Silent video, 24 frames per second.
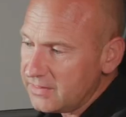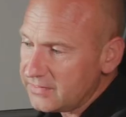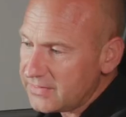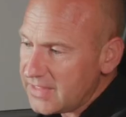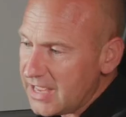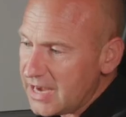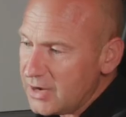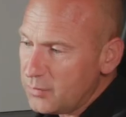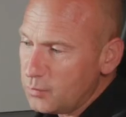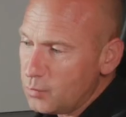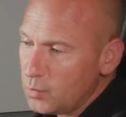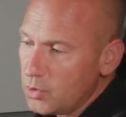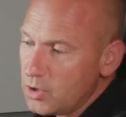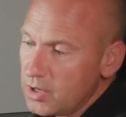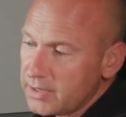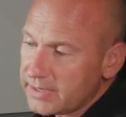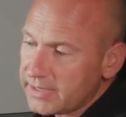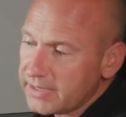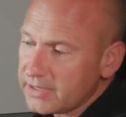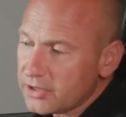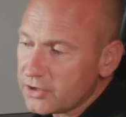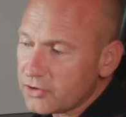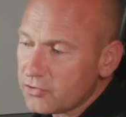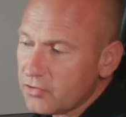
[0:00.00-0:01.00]
Then
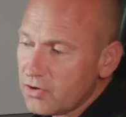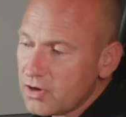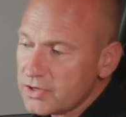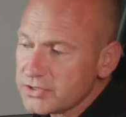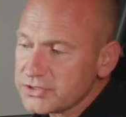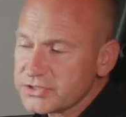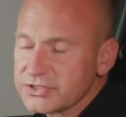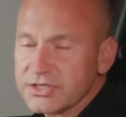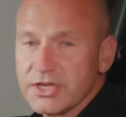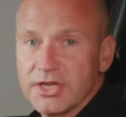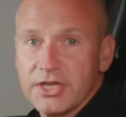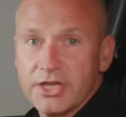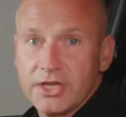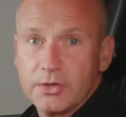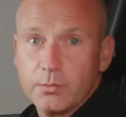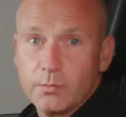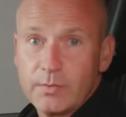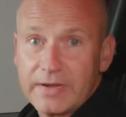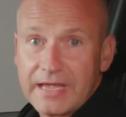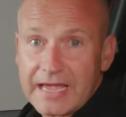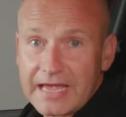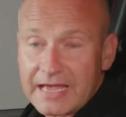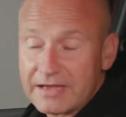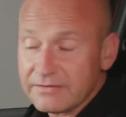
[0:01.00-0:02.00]
working across,
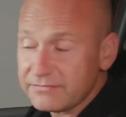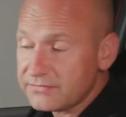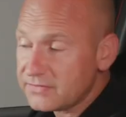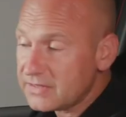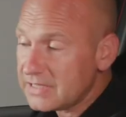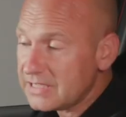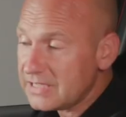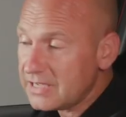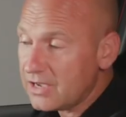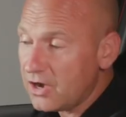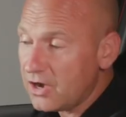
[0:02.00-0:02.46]
we have the